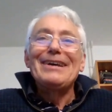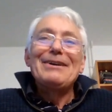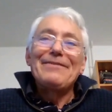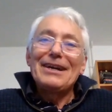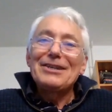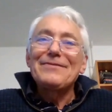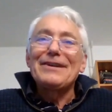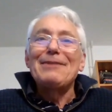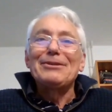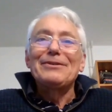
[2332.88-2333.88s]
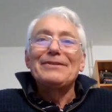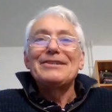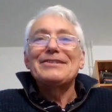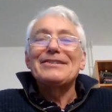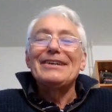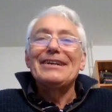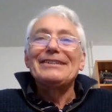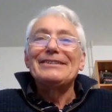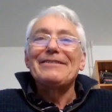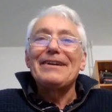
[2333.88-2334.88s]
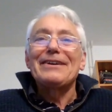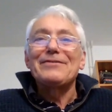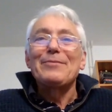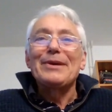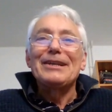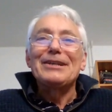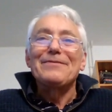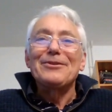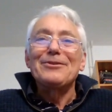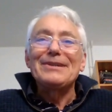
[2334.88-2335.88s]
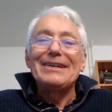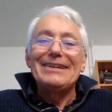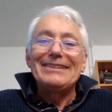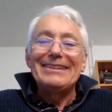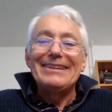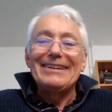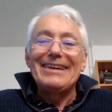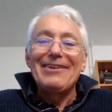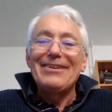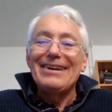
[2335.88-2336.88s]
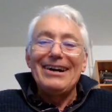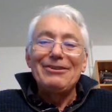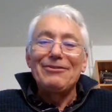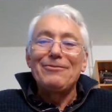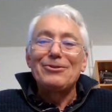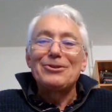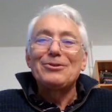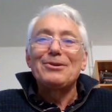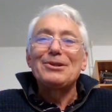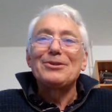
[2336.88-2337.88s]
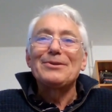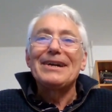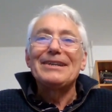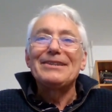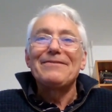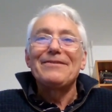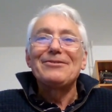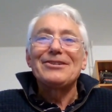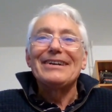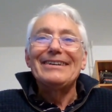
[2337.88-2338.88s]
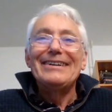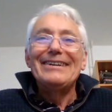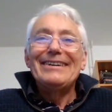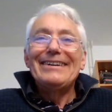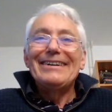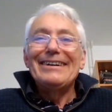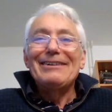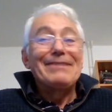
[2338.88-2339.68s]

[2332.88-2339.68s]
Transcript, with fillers: thanks for coming on this, and thanks for being interviewed. And Cary, I look forward to talking to you again in the future. thanks,